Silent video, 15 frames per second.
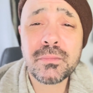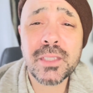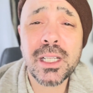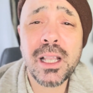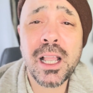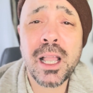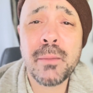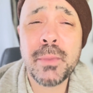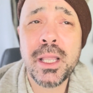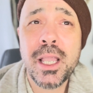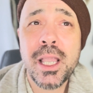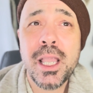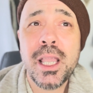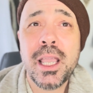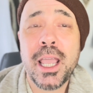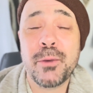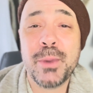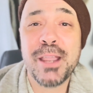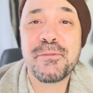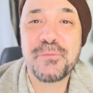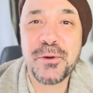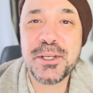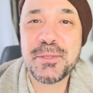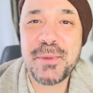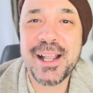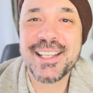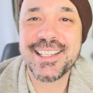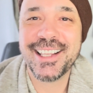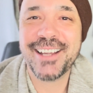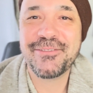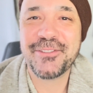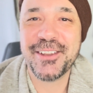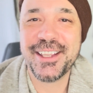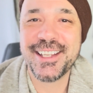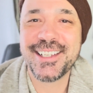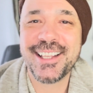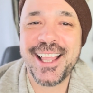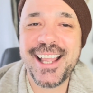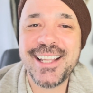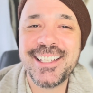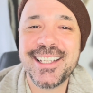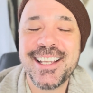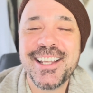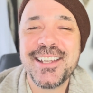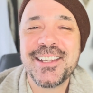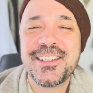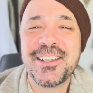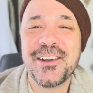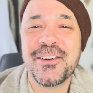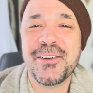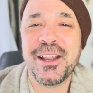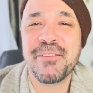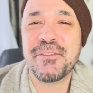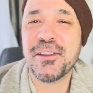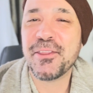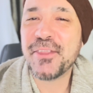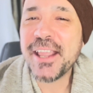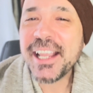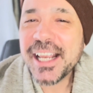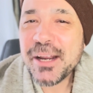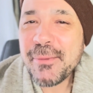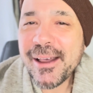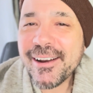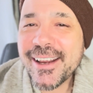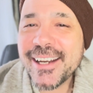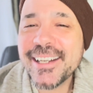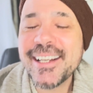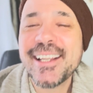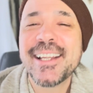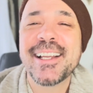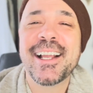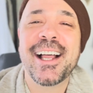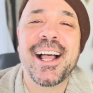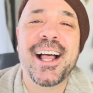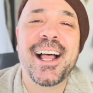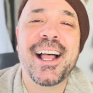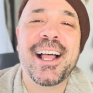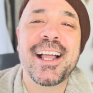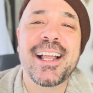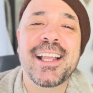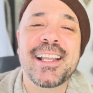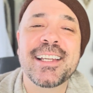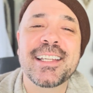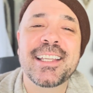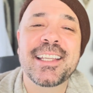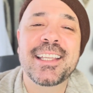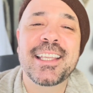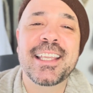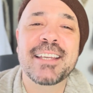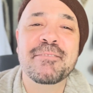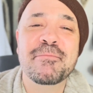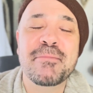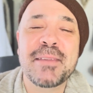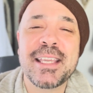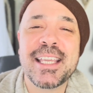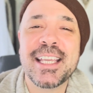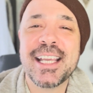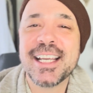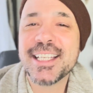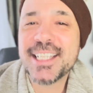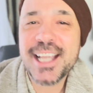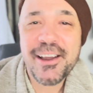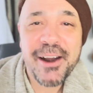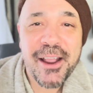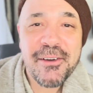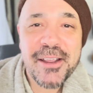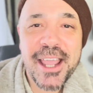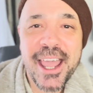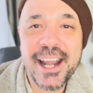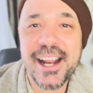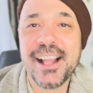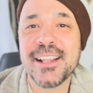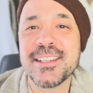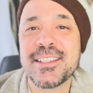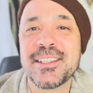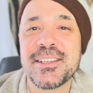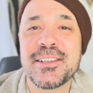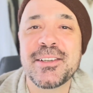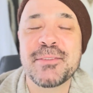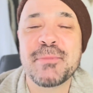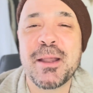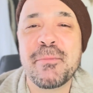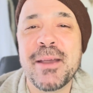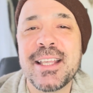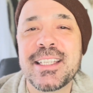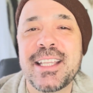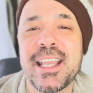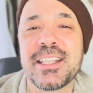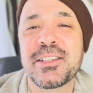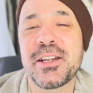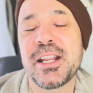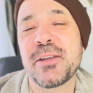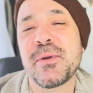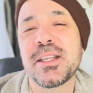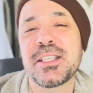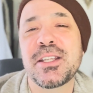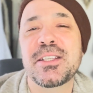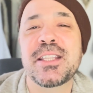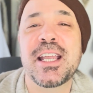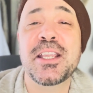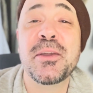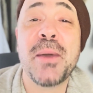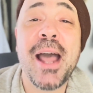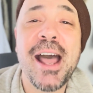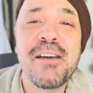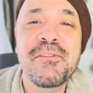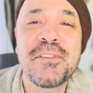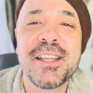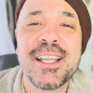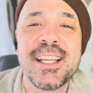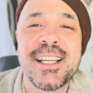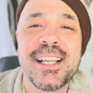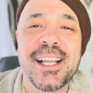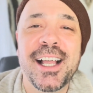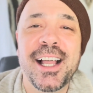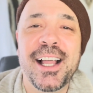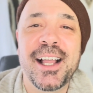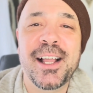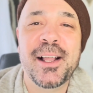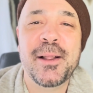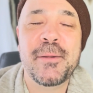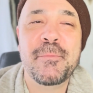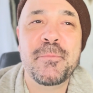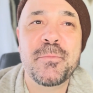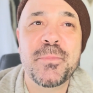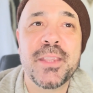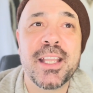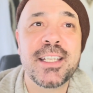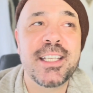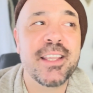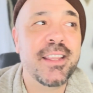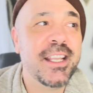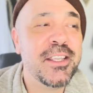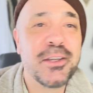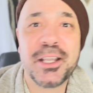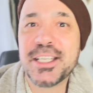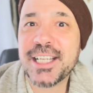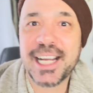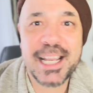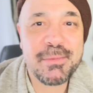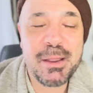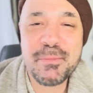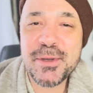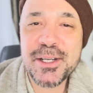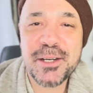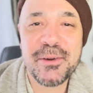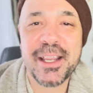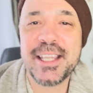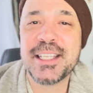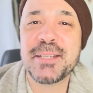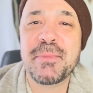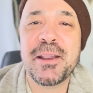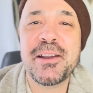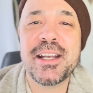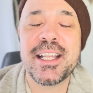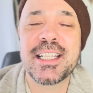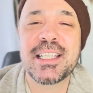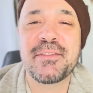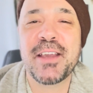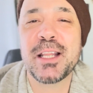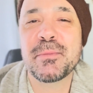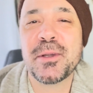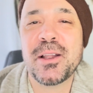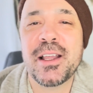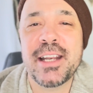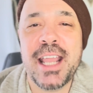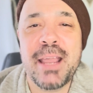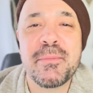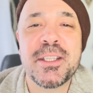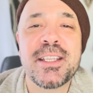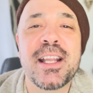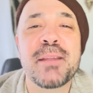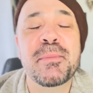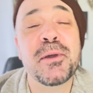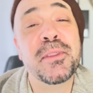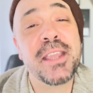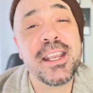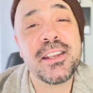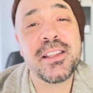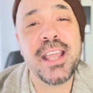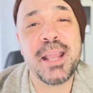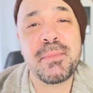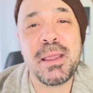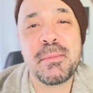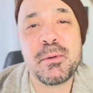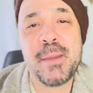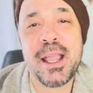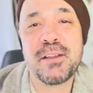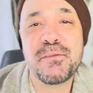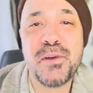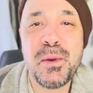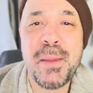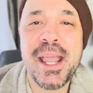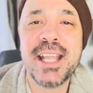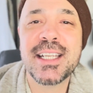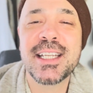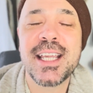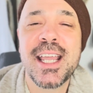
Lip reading: And we have 4 spots left for this class. So if you're thinking about it, give me a shout out and I'll do my best to answer any questions that you have. Until then, you can check out my book, Reiki Spirit. It's available on Amazon in both Kindle and paperback format.